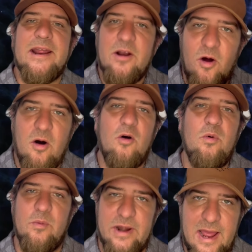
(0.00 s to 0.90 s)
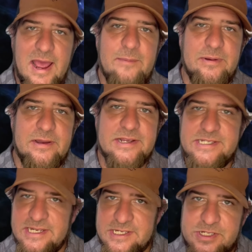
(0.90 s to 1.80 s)
at all what would happen. You
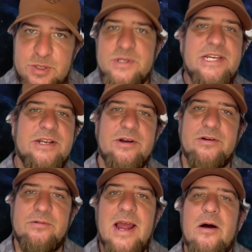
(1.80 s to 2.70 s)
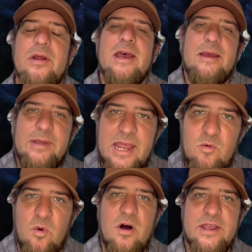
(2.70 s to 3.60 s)
see, as soon as he turned around and began
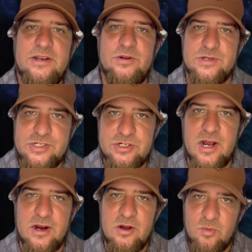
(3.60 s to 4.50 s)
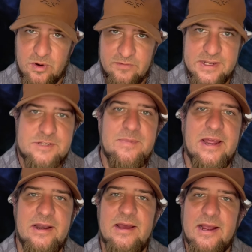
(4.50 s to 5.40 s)
walking to his truck, one of his
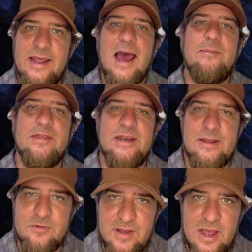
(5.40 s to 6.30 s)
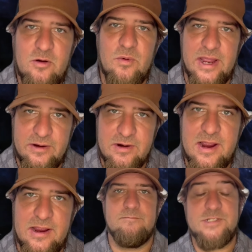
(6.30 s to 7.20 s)
men, a guy by the name of Elway
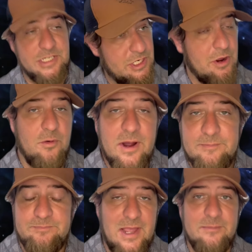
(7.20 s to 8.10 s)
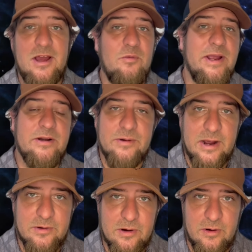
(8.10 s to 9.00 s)
Gray, said, you know what? I'm not waiting
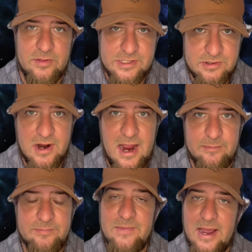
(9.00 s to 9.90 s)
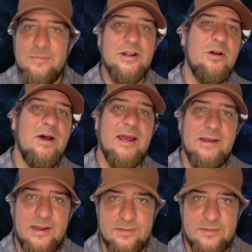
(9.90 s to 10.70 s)
around on all this crap. I'm going to go ahead and get the